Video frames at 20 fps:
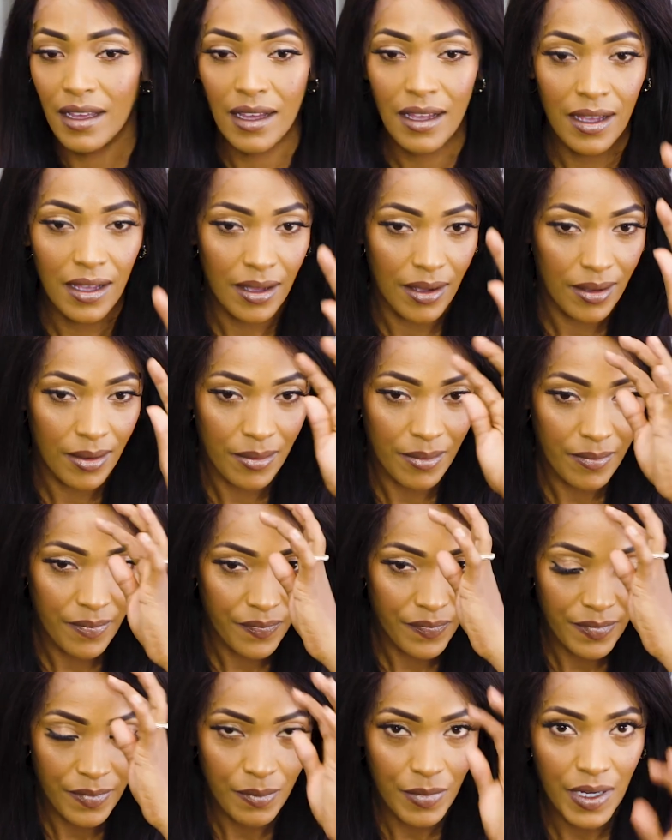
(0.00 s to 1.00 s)

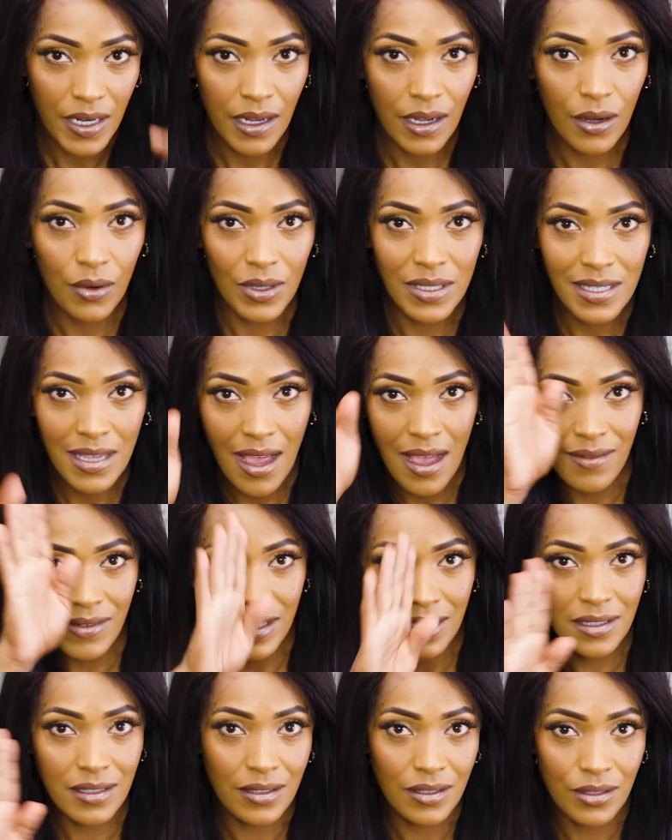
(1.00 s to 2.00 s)
Um, but I always have
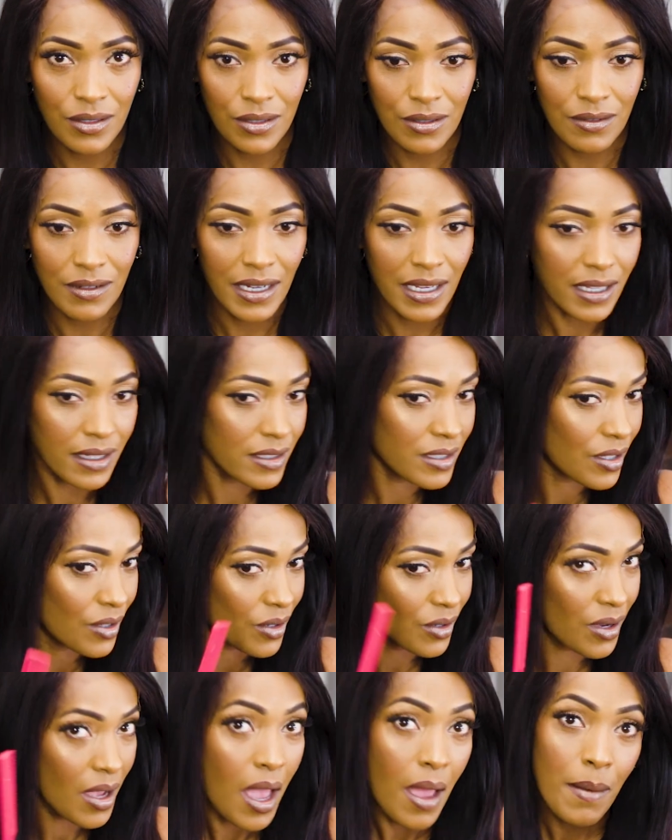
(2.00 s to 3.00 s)
it to the right,
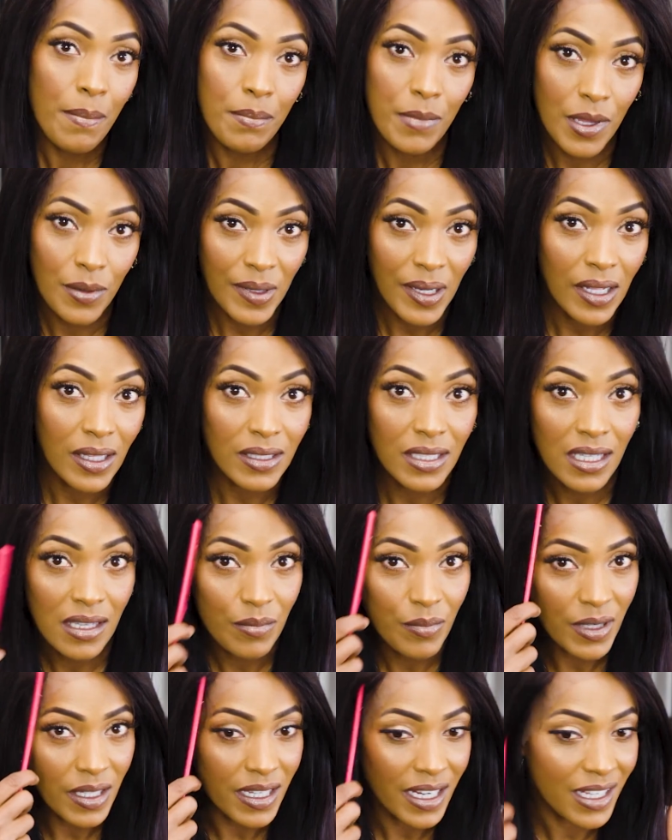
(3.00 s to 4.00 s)
so maybe I'll
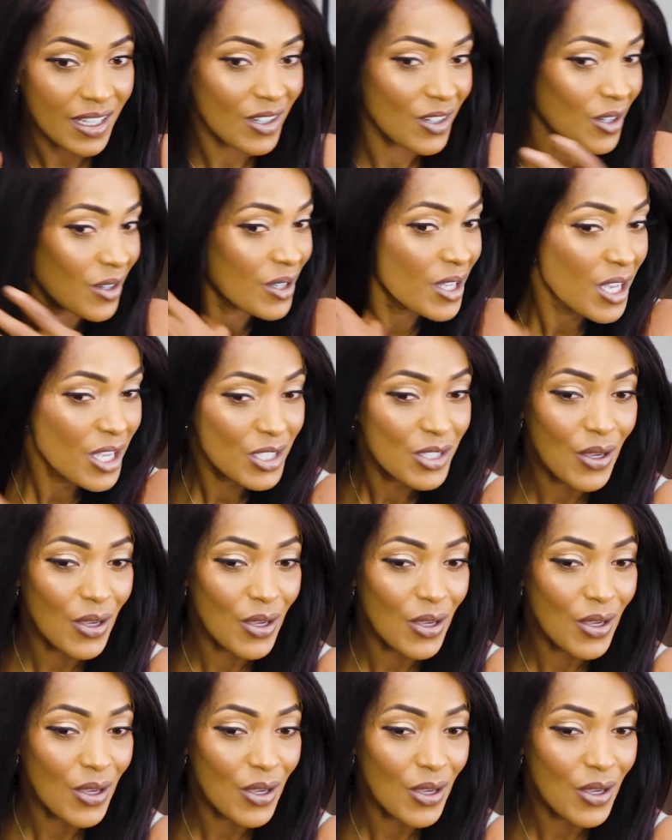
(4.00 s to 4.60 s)
keep it, I don't know.